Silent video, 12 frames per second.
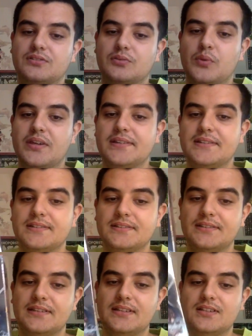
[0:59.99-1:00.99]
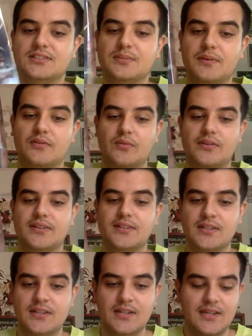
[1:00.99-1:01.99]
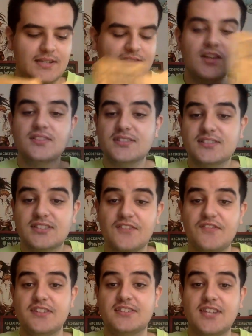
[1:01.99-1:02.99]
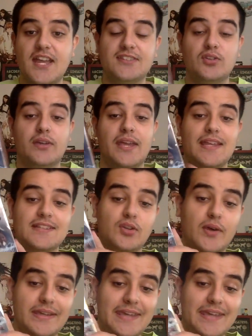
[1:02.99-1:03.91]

Weird. It looks a bit weird. As long as the stuff inside is okay, that's all I